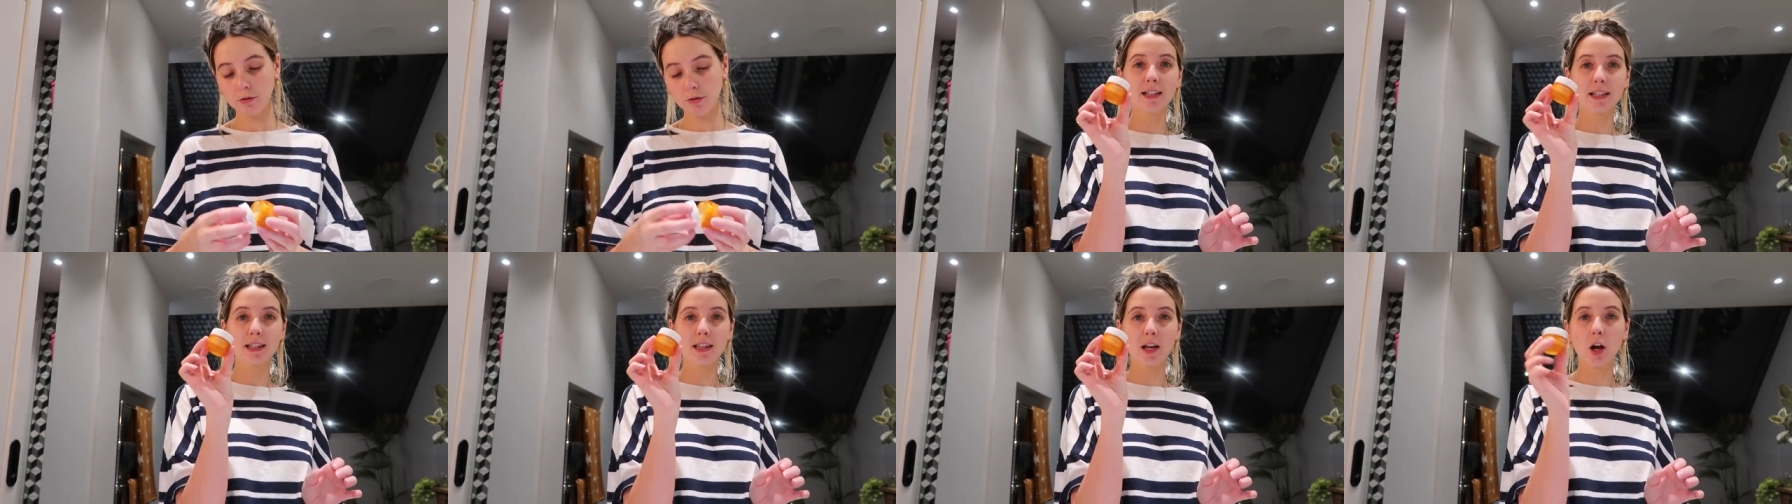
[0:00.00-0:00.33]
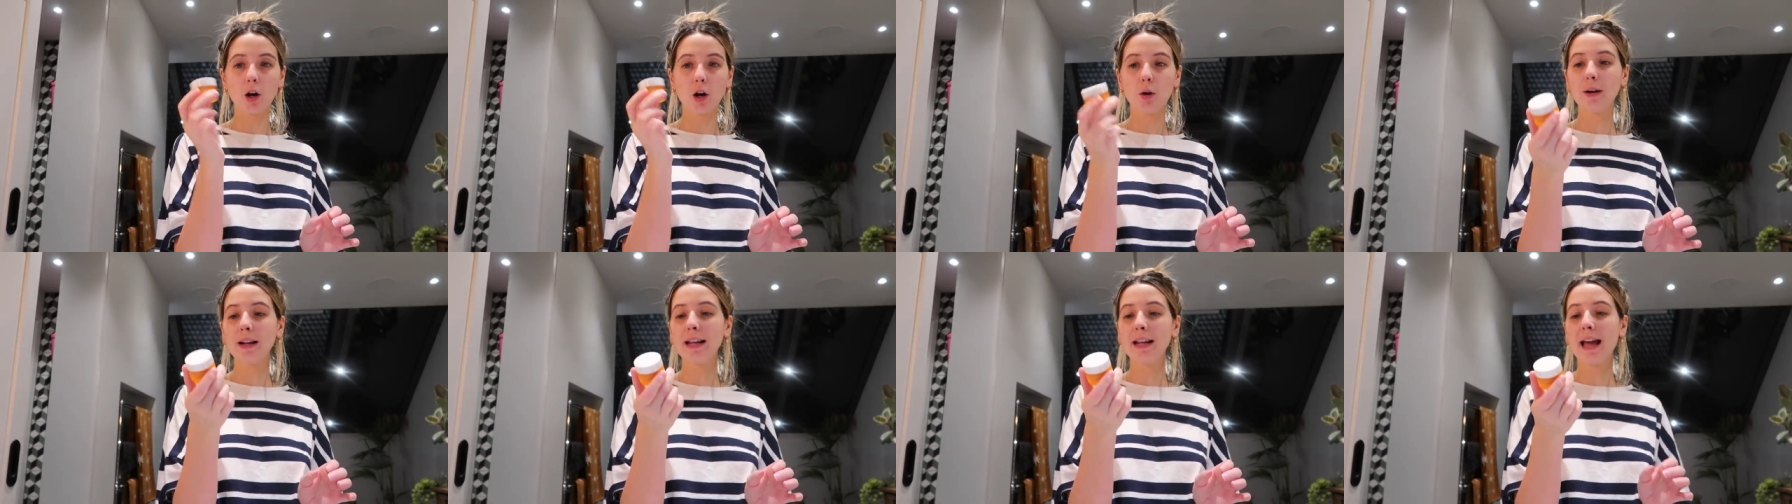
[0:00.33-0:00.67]
this is the
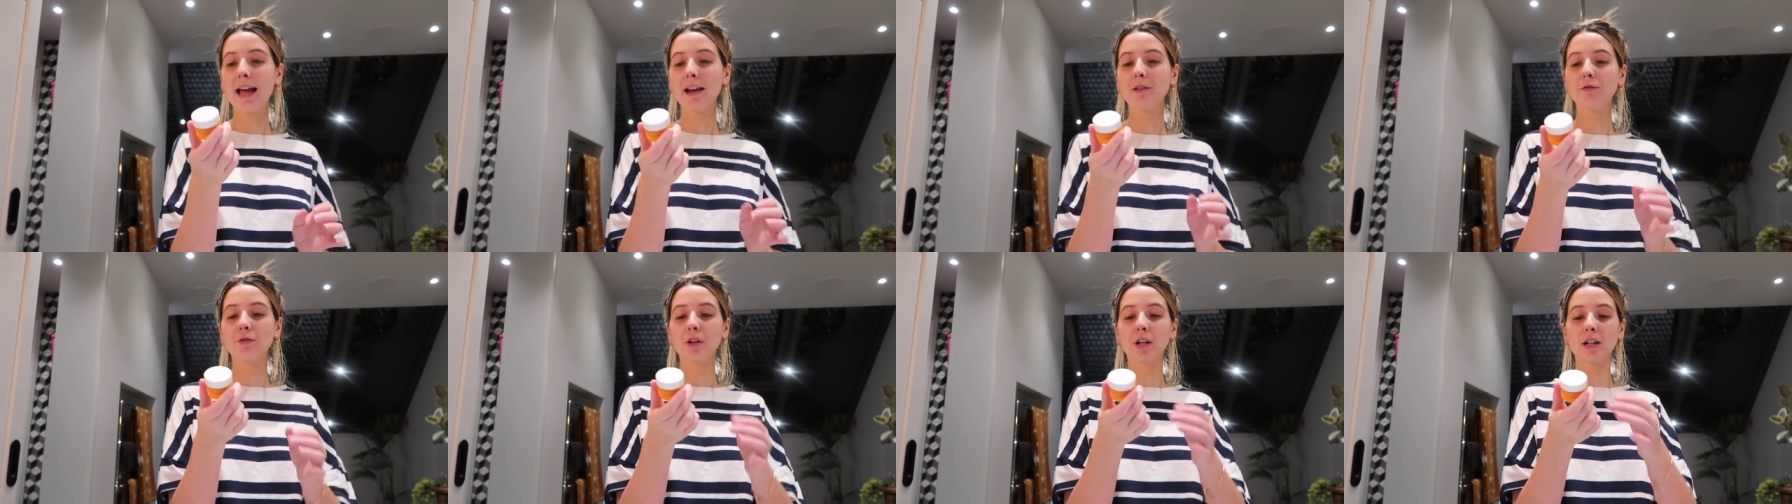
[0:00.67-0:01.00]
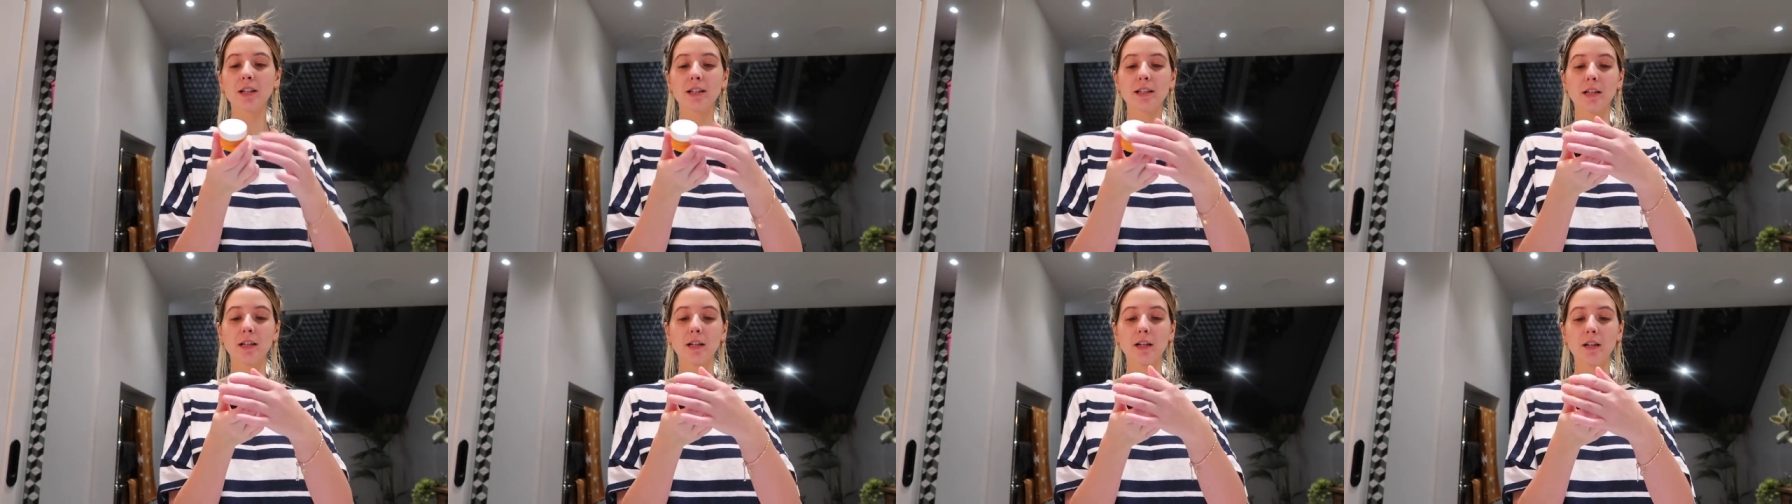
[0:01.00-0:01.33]
Ole
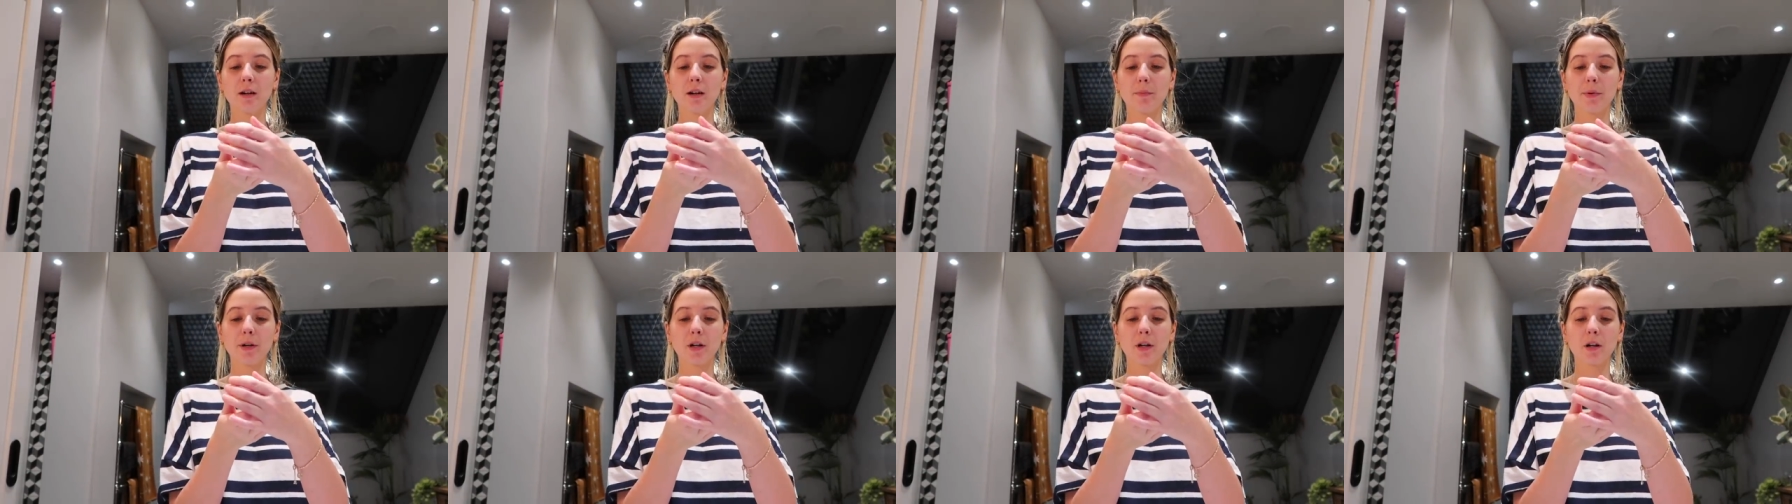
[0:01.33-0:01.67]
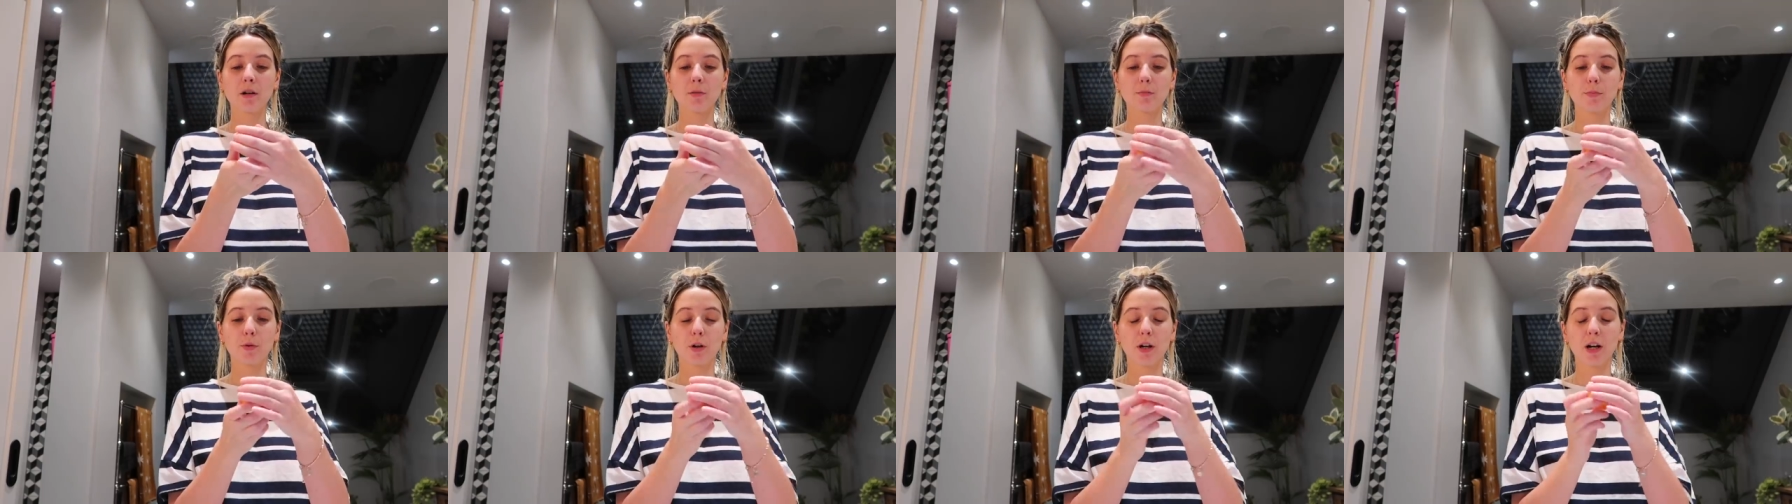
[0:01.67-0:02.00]
Henriksel
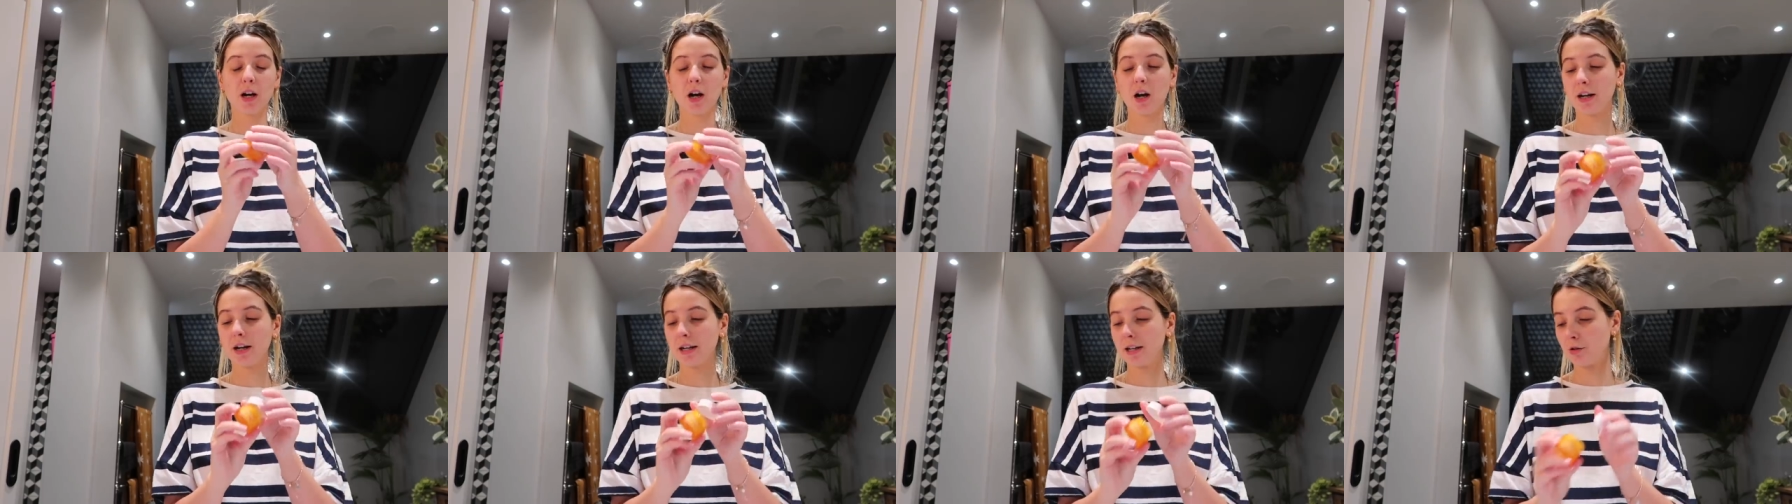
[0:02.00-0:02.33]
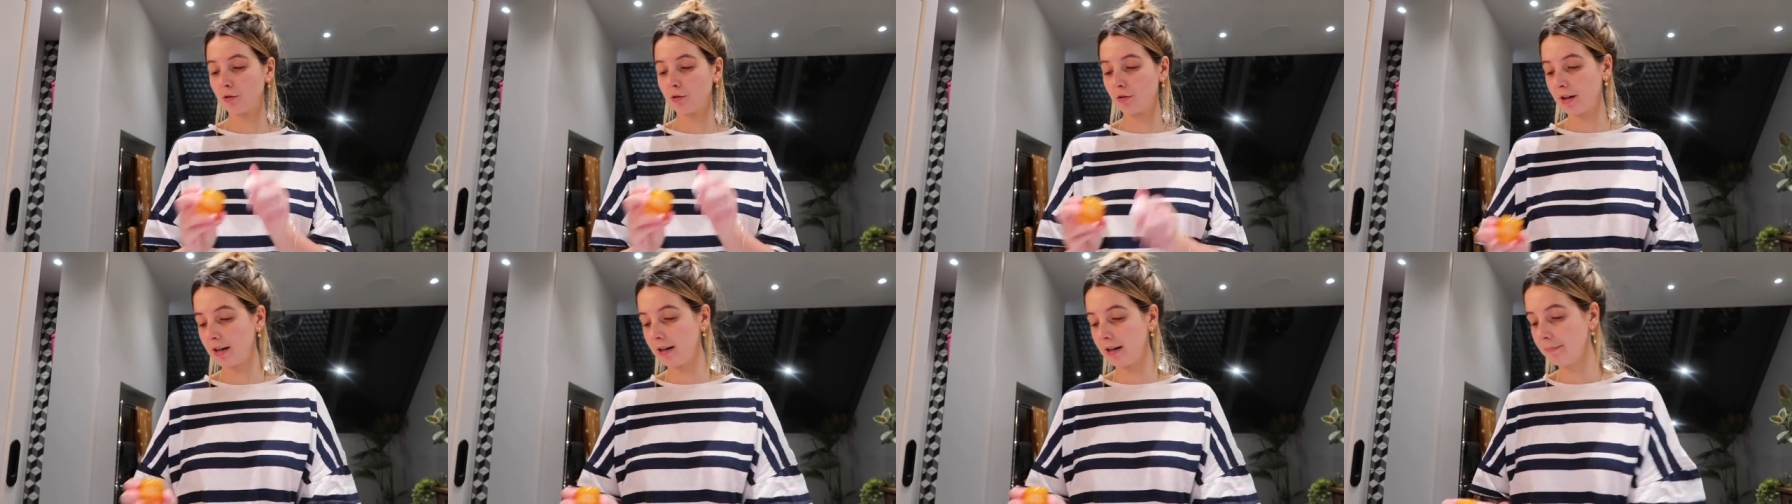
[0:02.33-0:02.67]
Banana Bright Eye
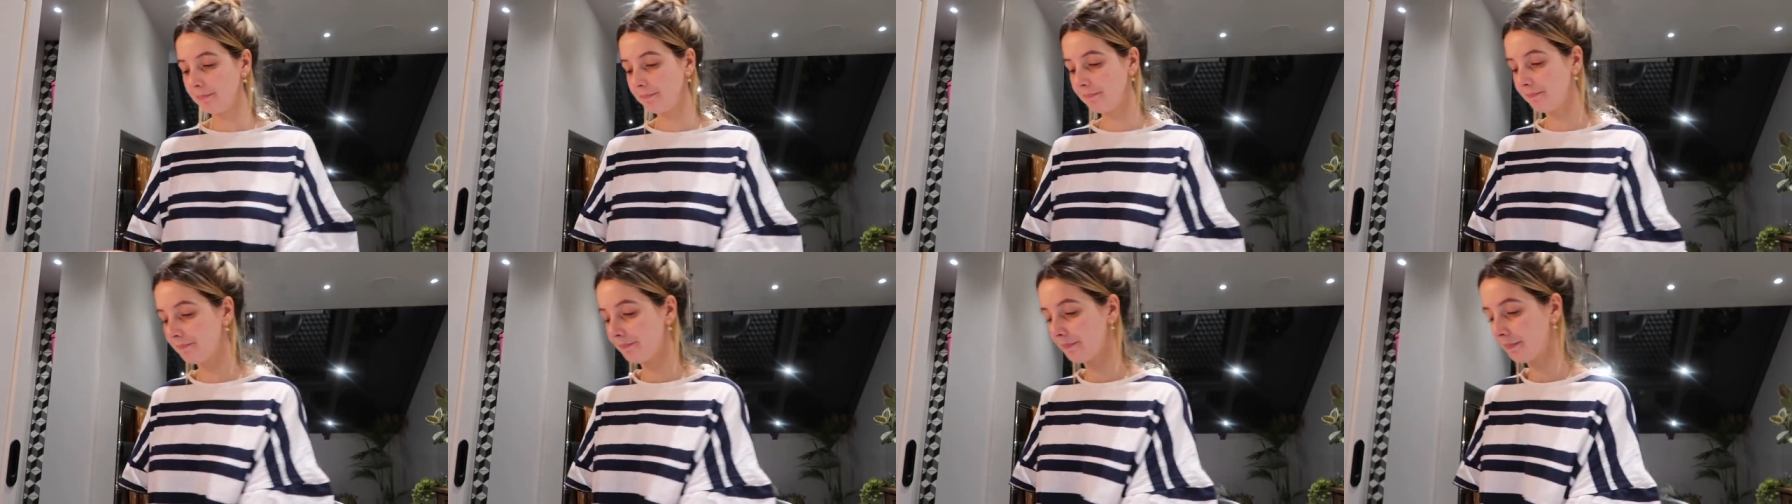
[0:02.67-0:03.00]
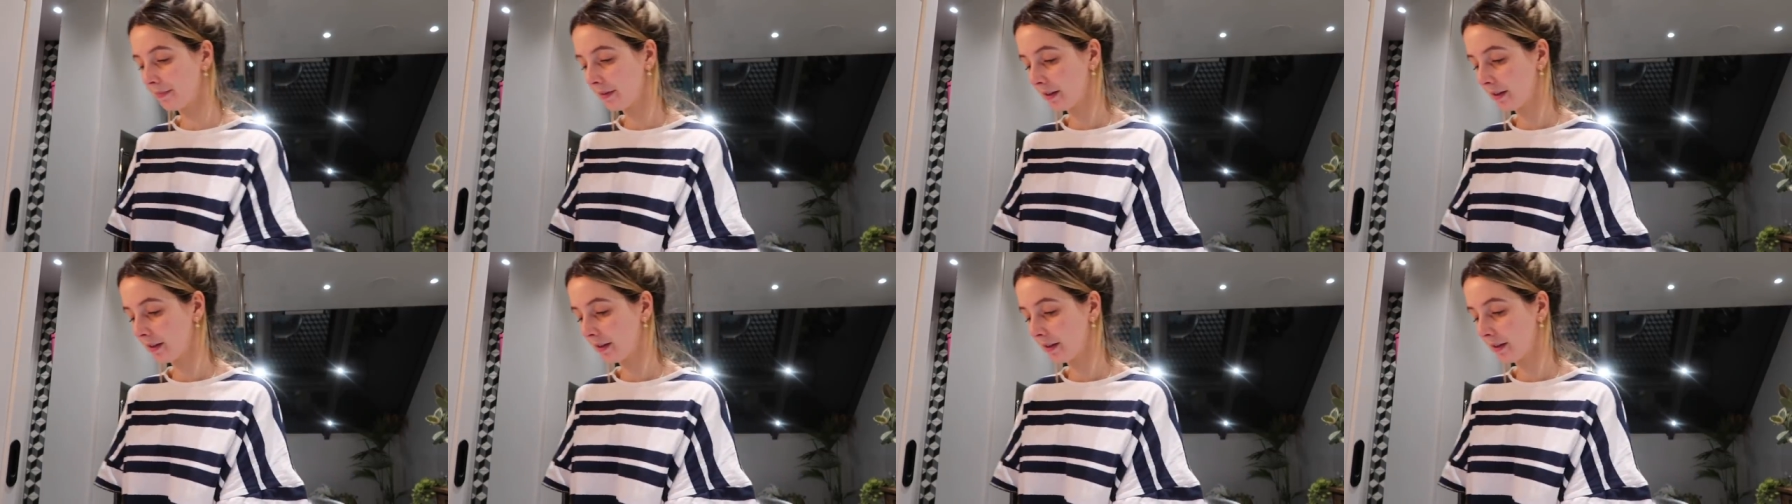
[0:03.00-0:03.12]
Cream.